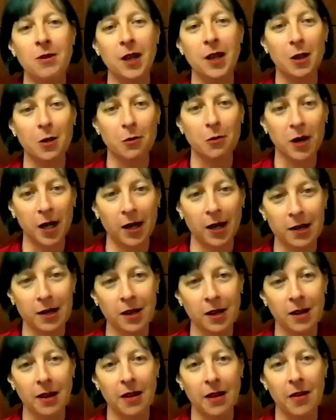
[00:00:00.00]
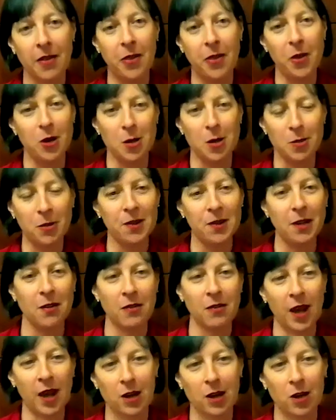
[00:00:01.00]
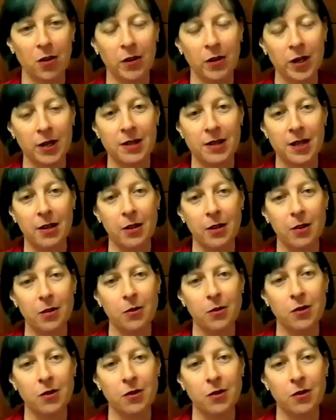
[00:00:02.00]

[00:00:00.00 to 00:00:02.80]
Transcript: They create 30% of that going downhill.